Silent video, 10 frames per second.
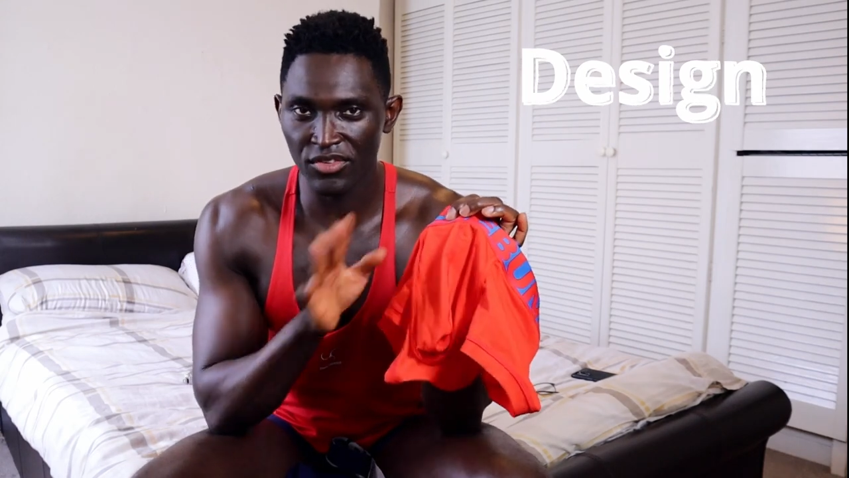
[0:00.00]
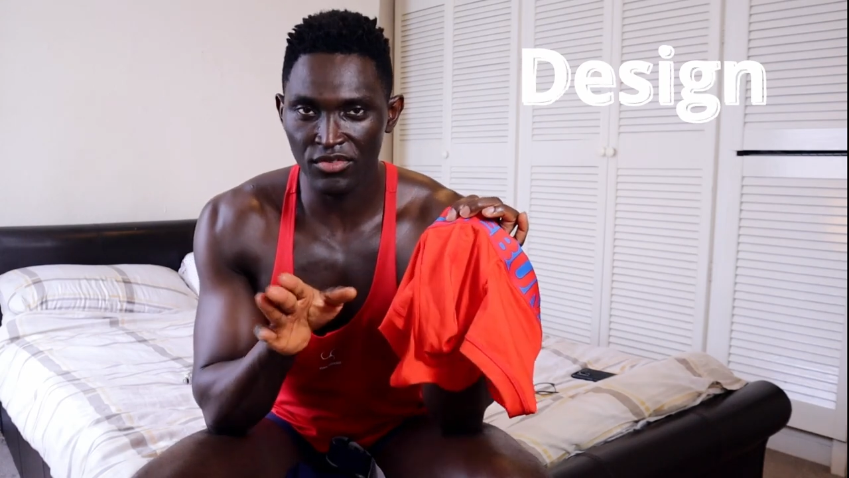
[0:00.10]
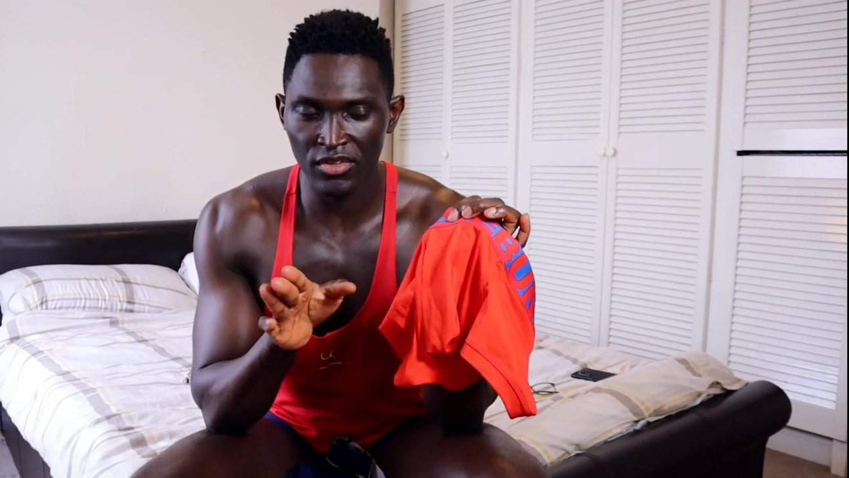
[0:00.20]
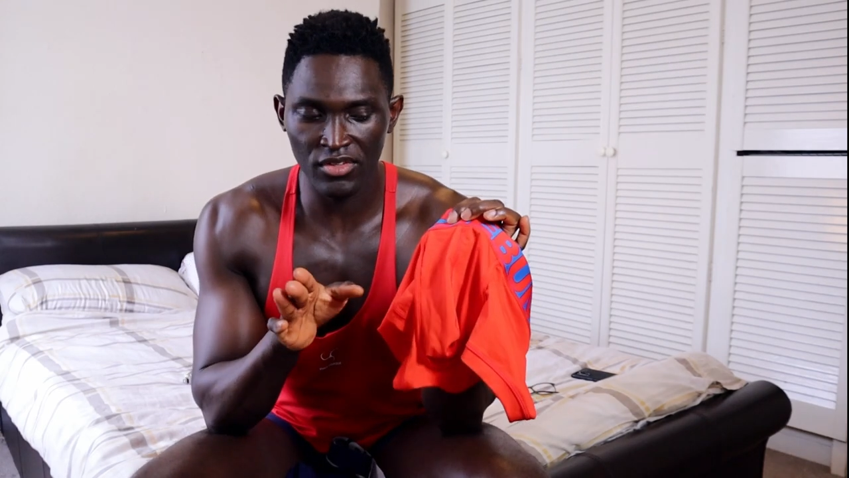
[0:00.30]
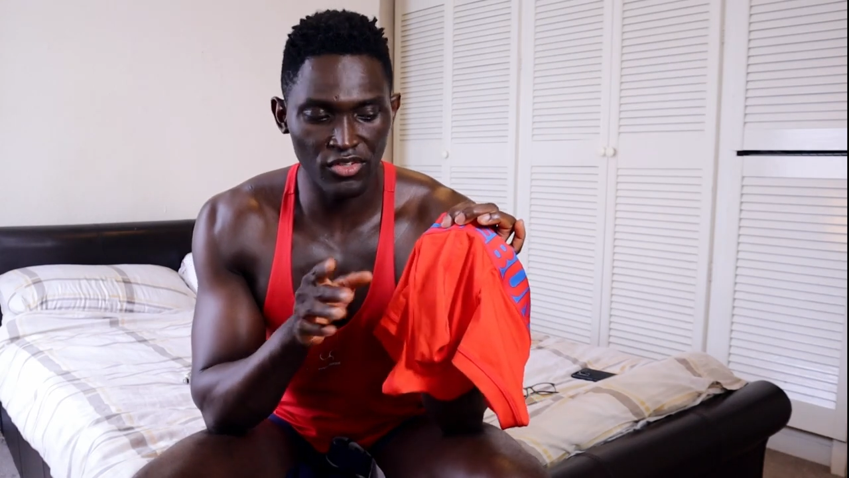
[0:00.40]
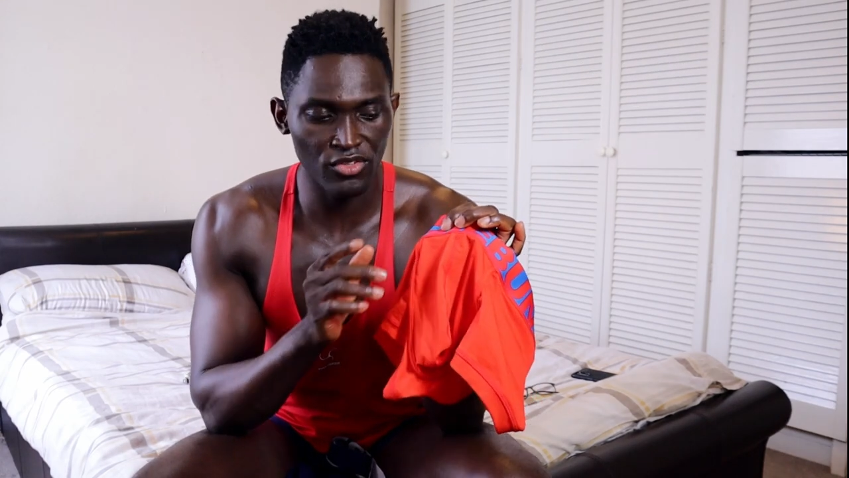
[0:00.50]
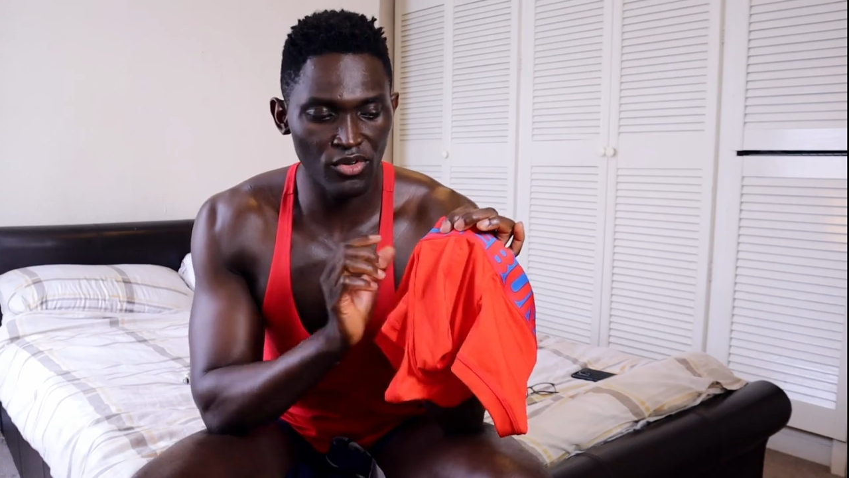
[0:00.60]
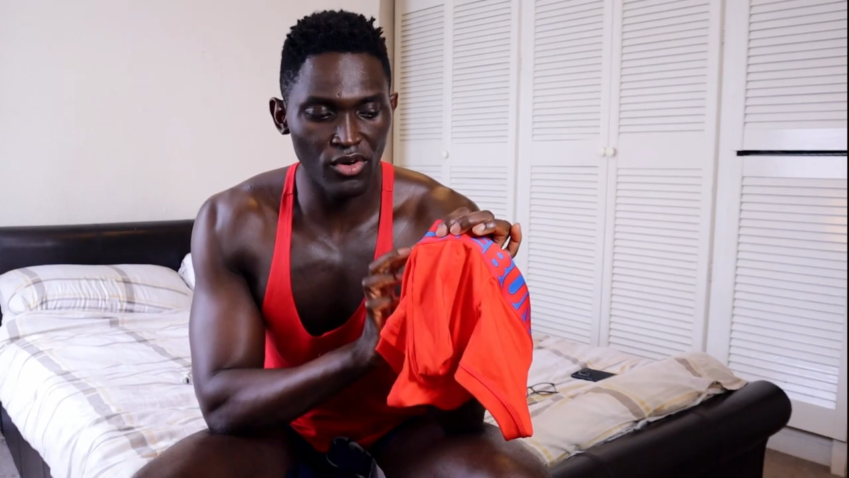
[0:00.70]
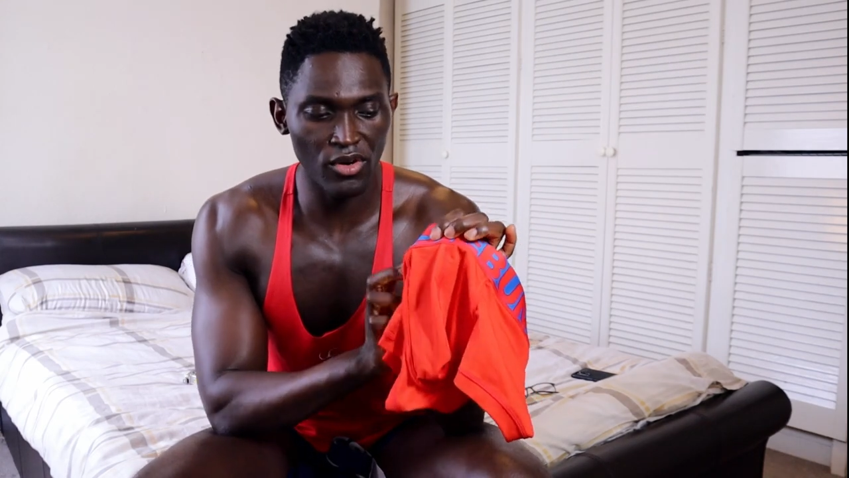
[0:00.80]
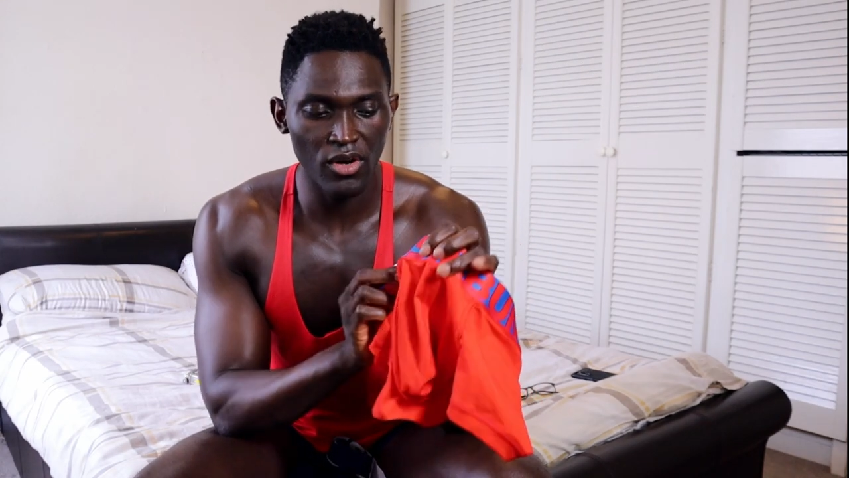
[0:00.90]
gives it a
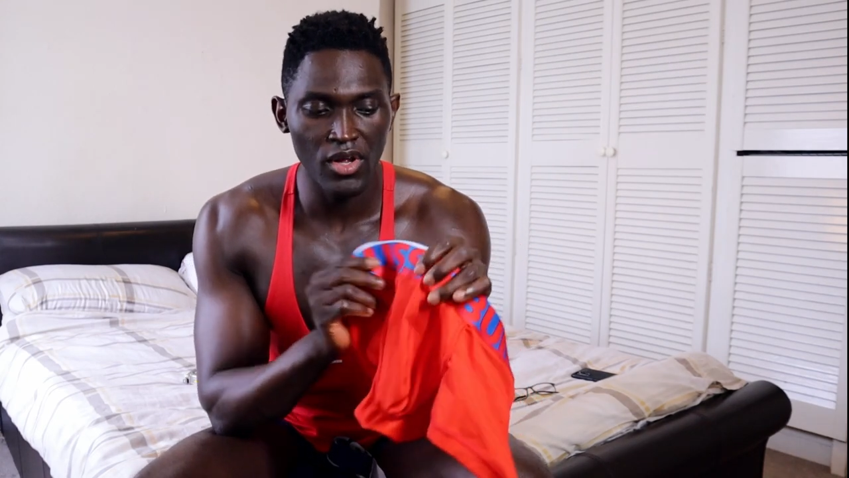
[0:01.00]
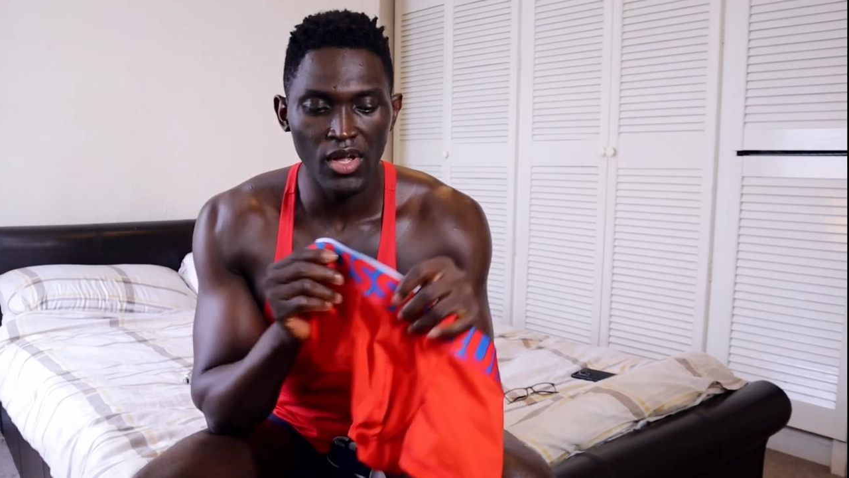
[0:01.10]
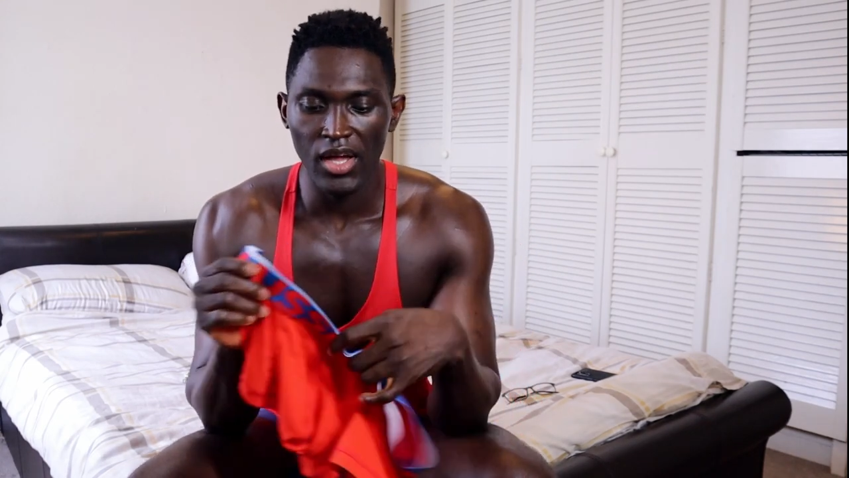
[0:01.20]
score